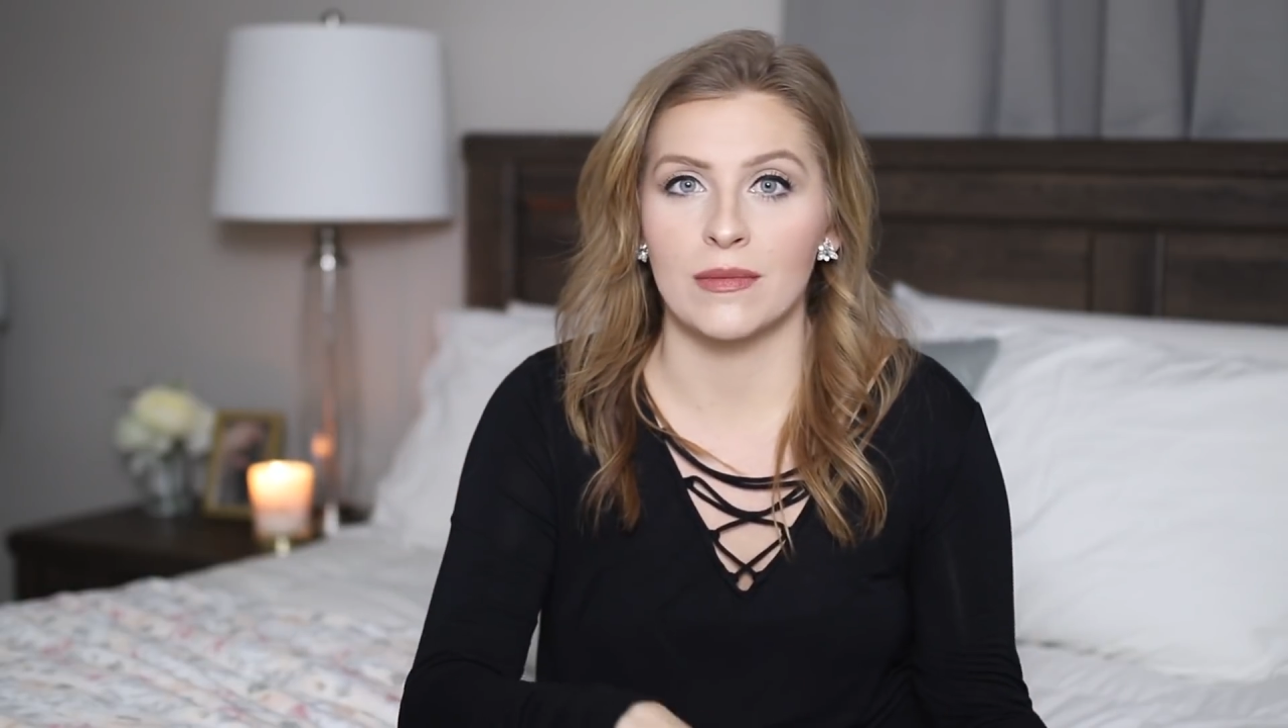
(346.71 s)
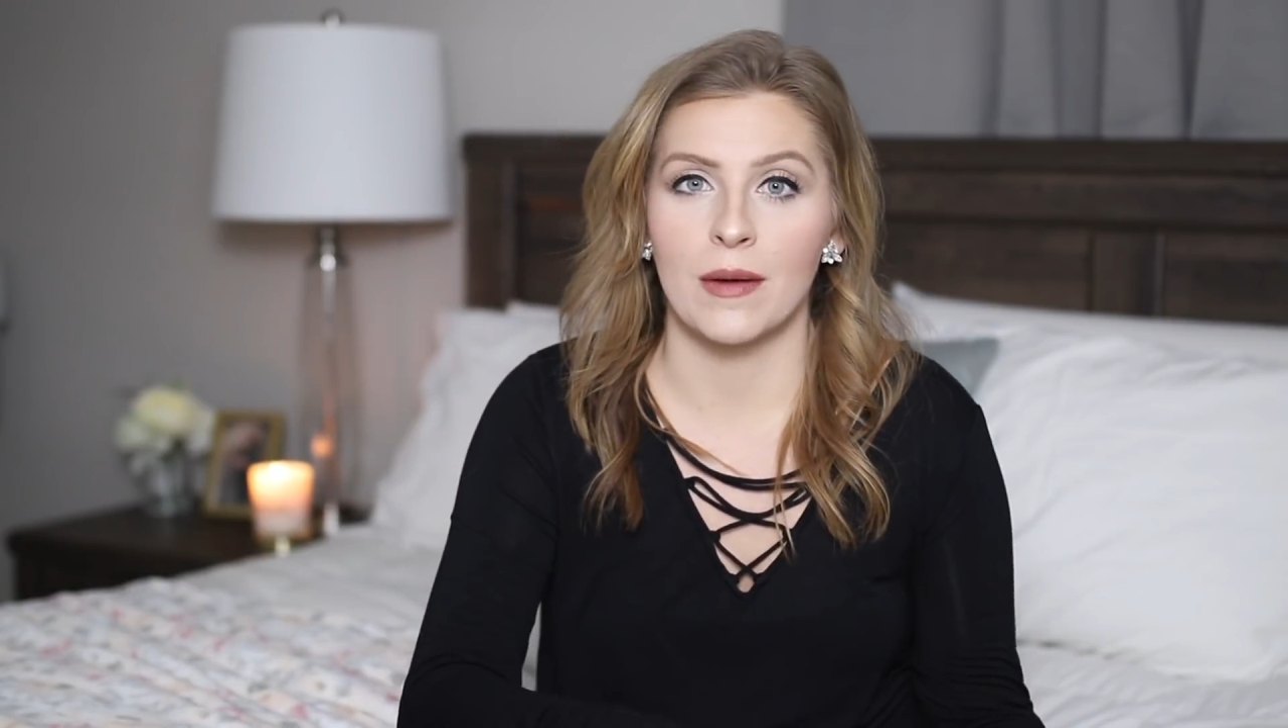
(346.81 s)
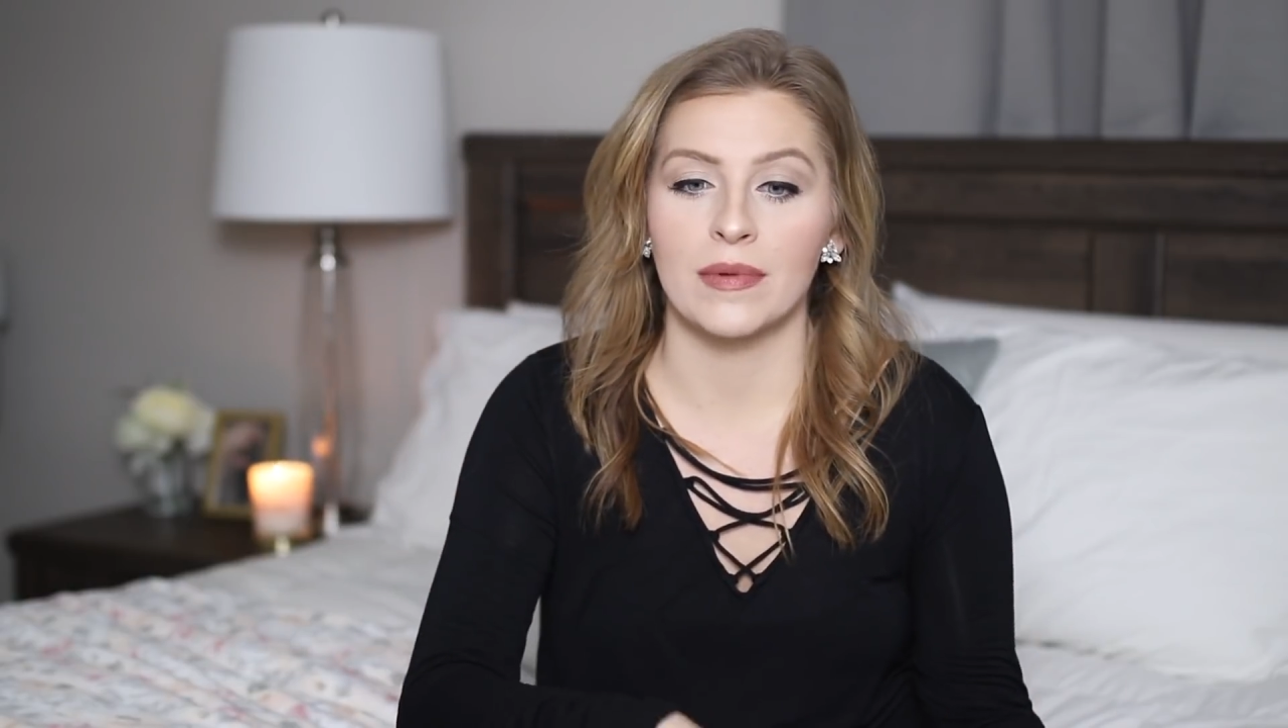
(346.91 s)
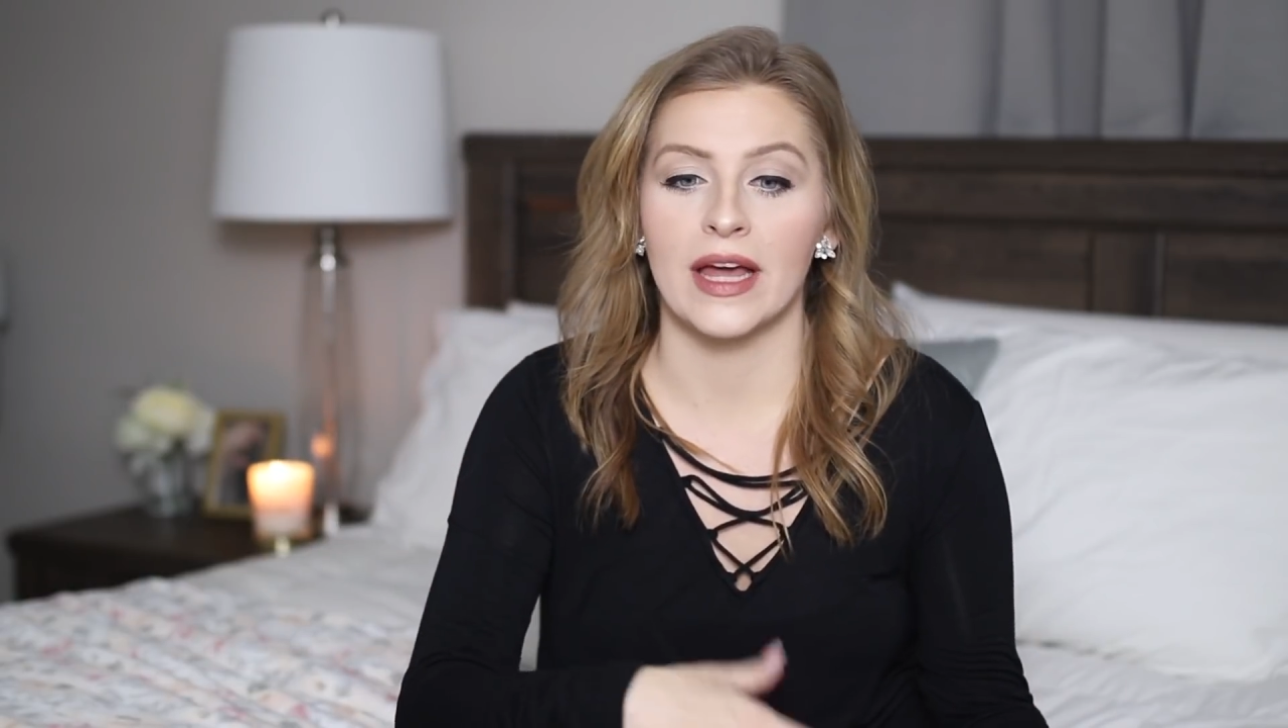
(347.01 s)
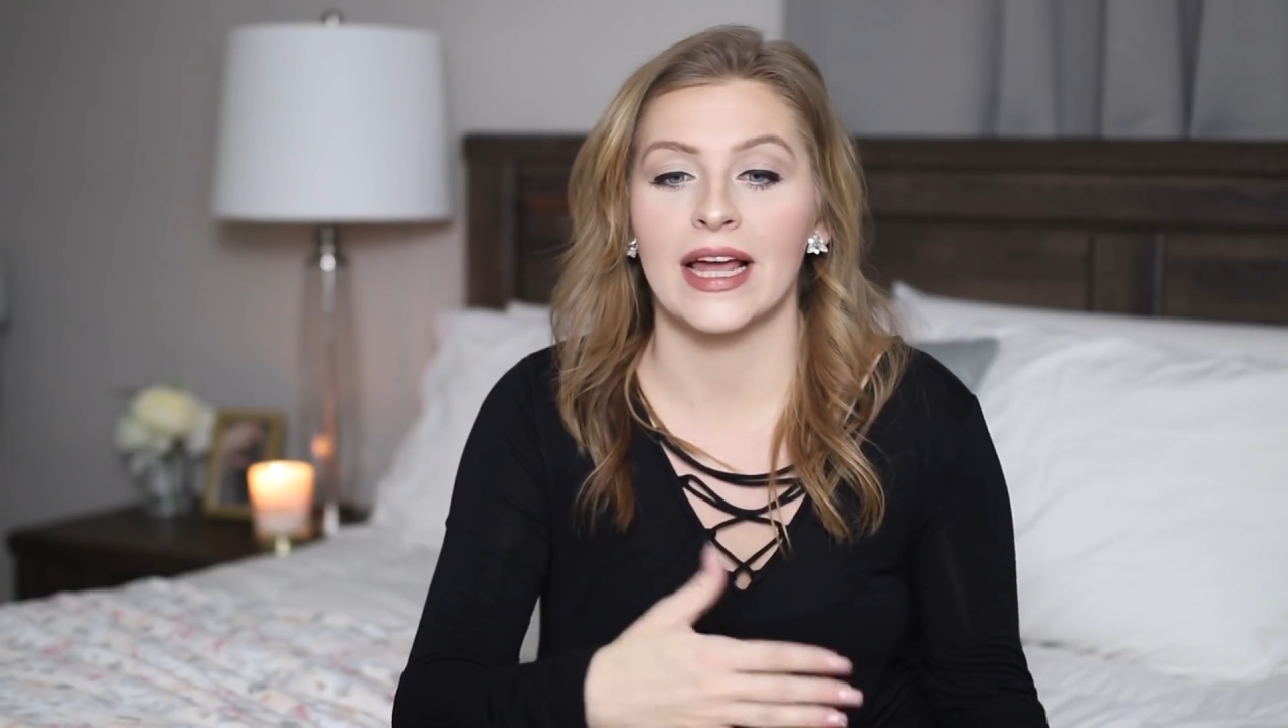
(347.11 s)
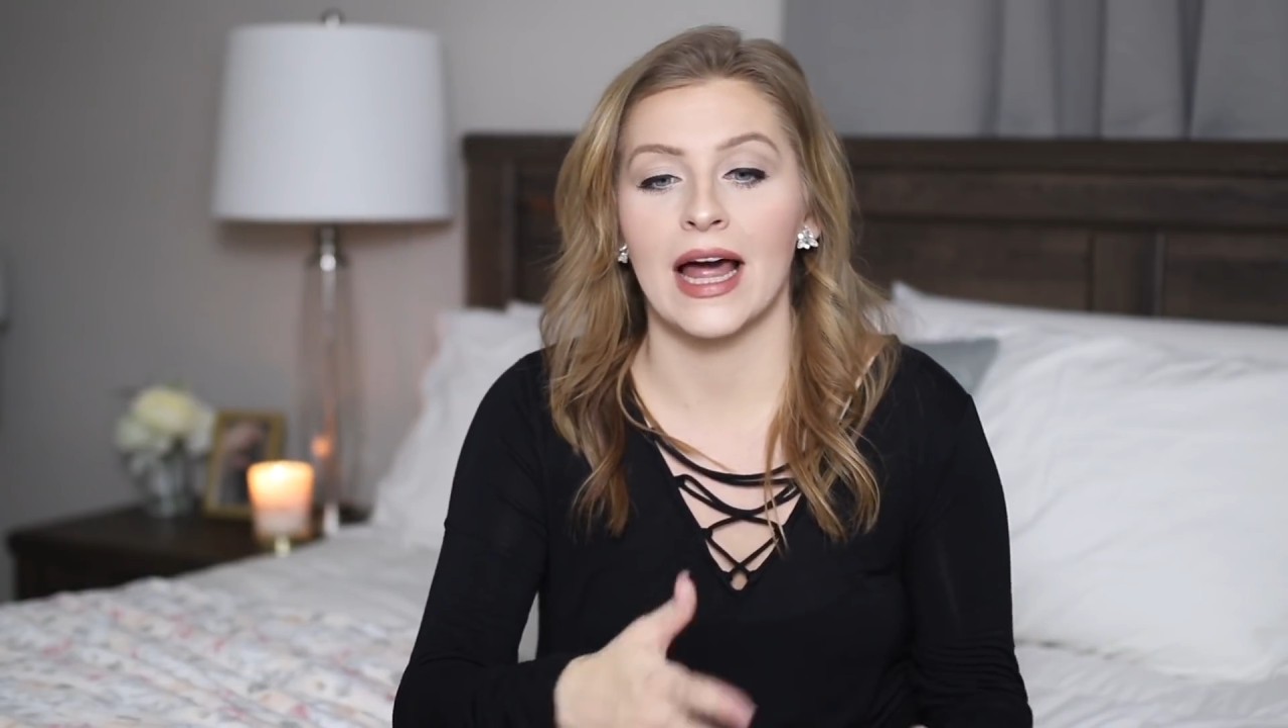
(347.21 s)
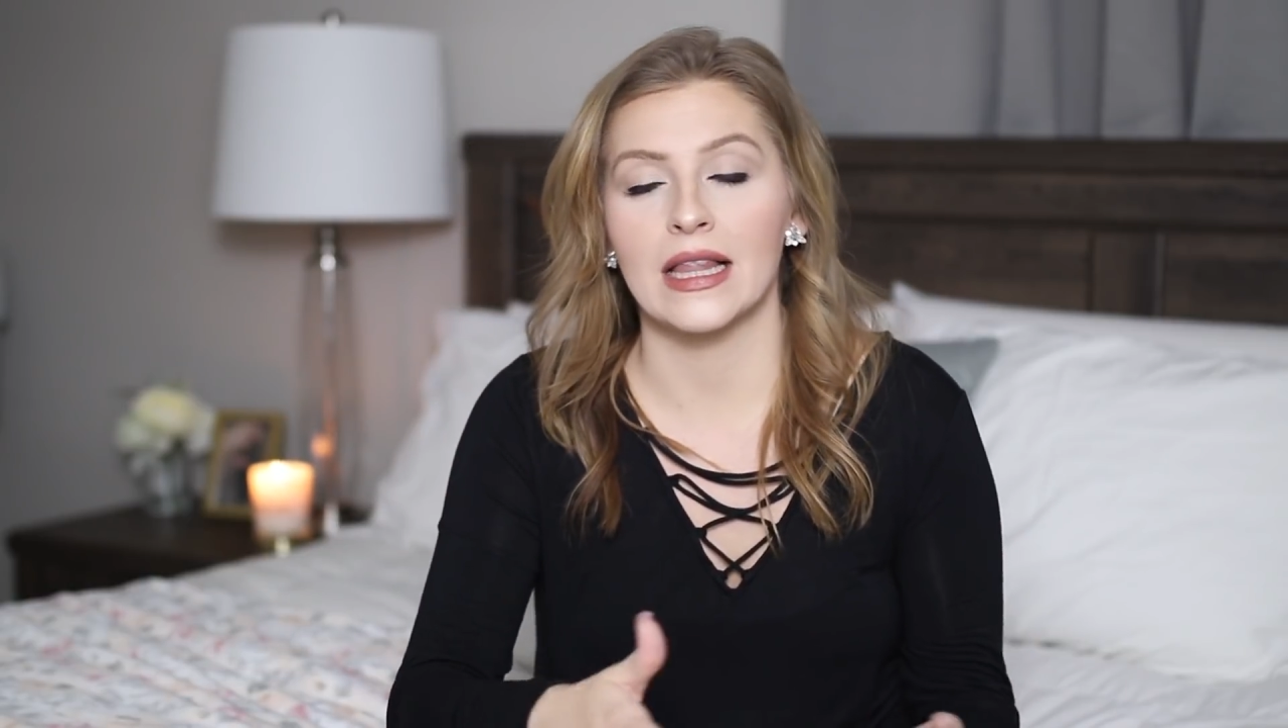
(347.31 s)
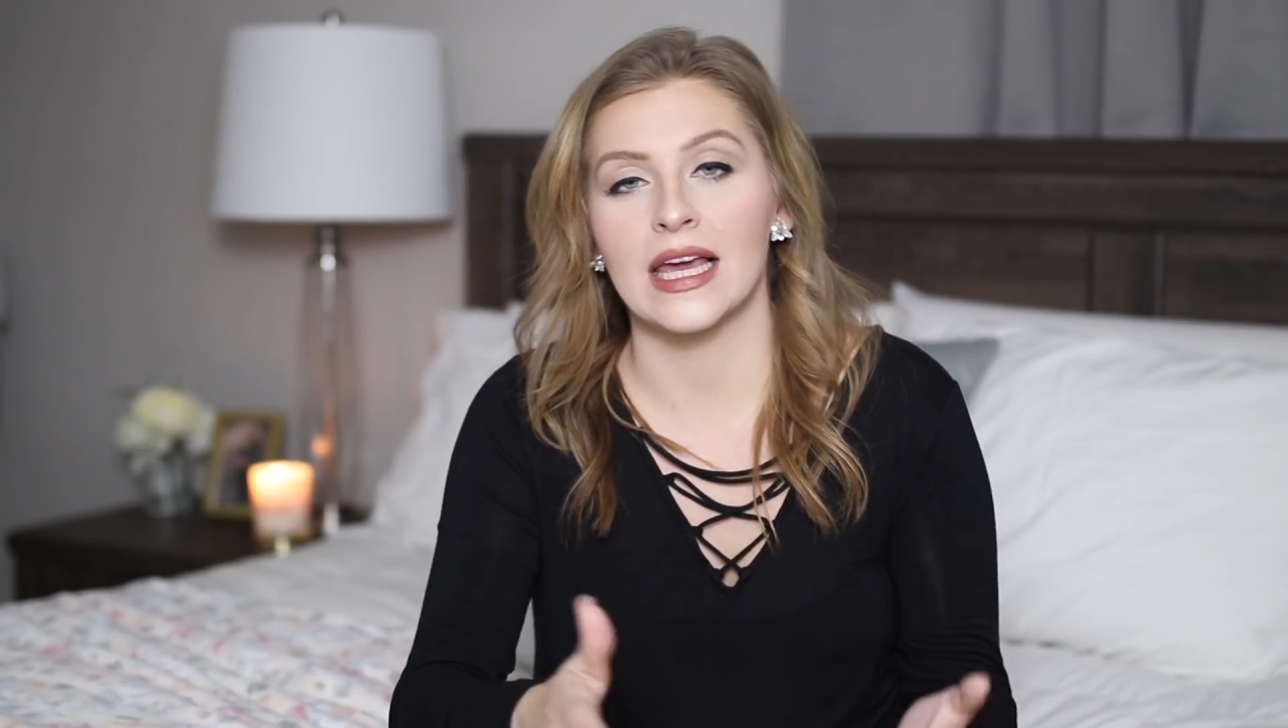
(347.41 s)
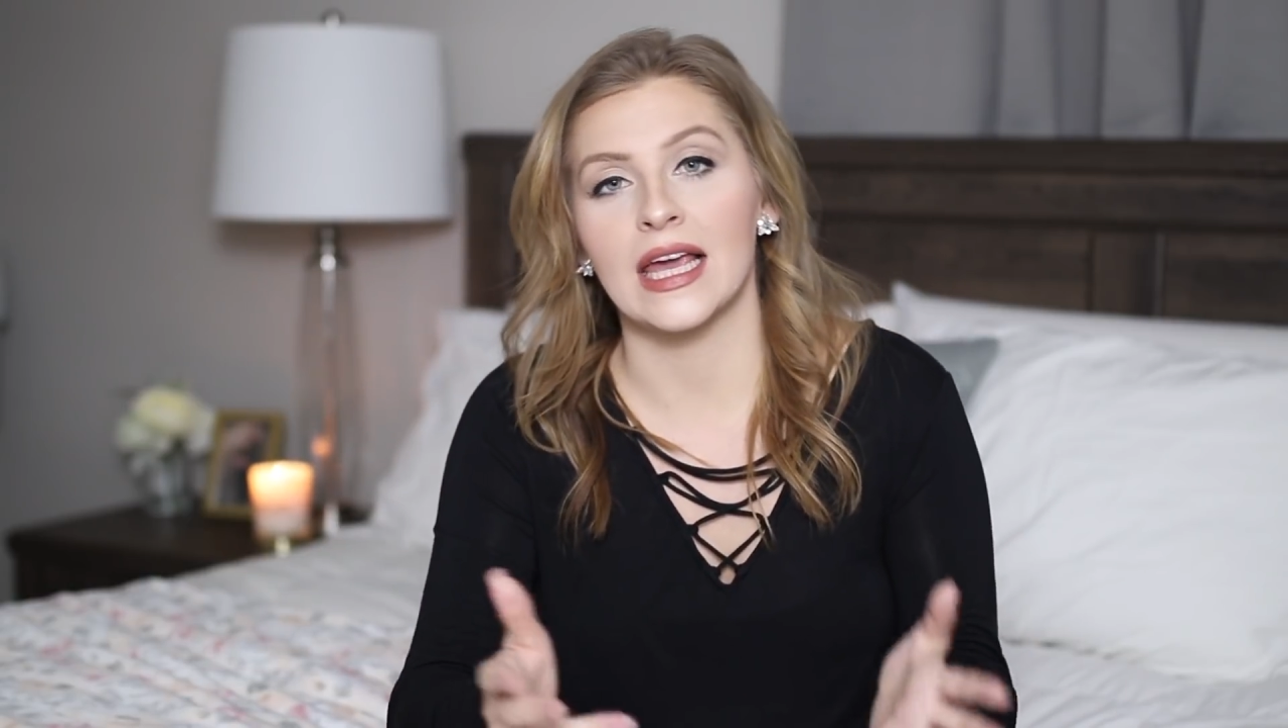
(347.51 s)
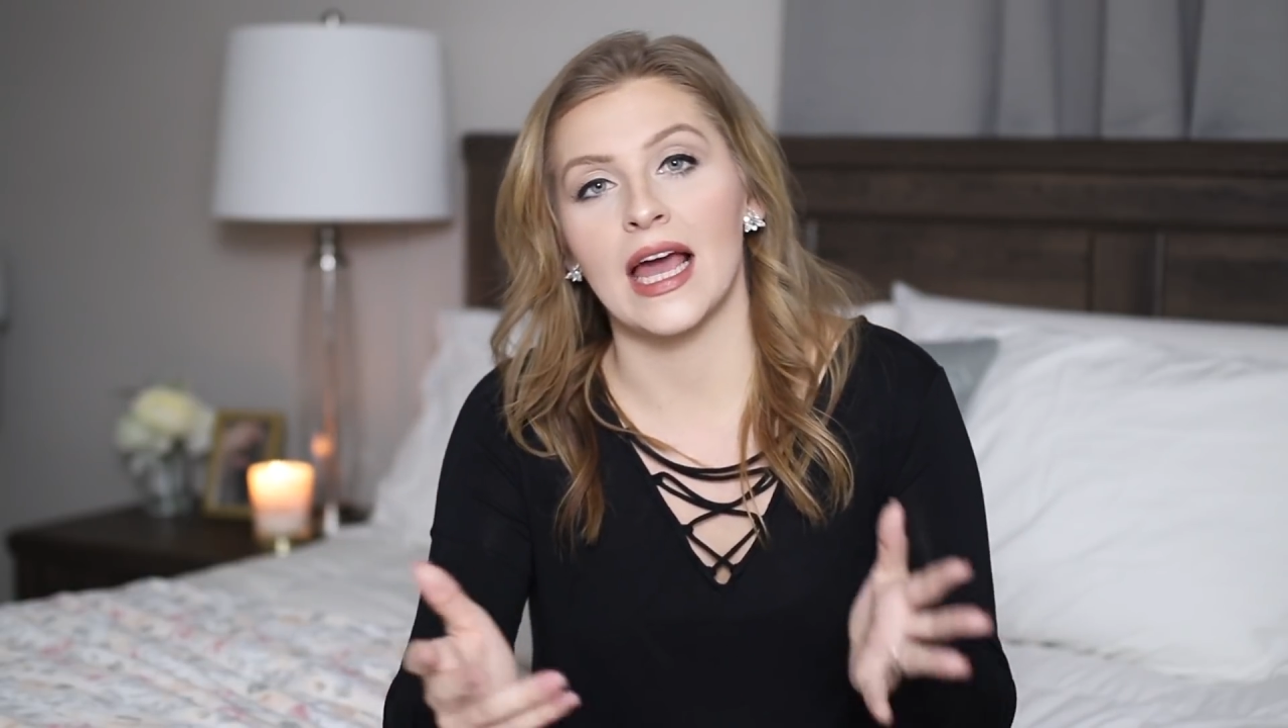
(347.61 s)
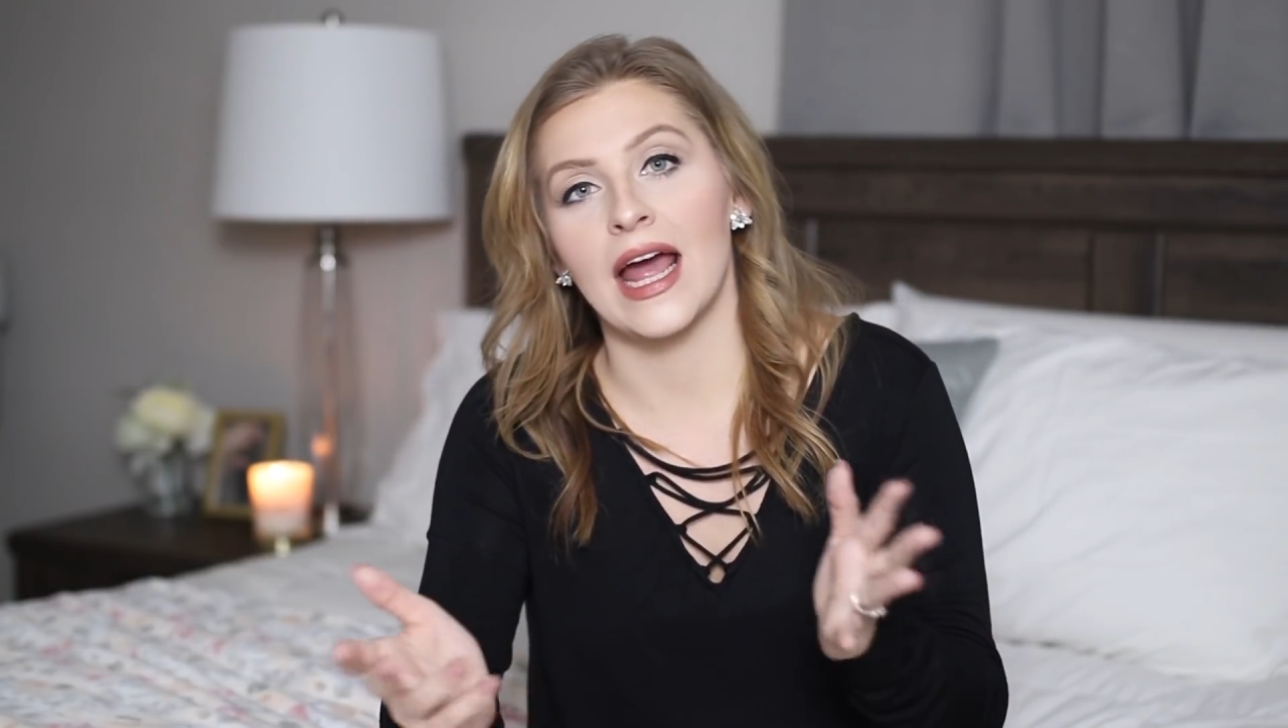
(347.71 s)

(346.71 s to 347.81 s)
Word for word: them up like Ellie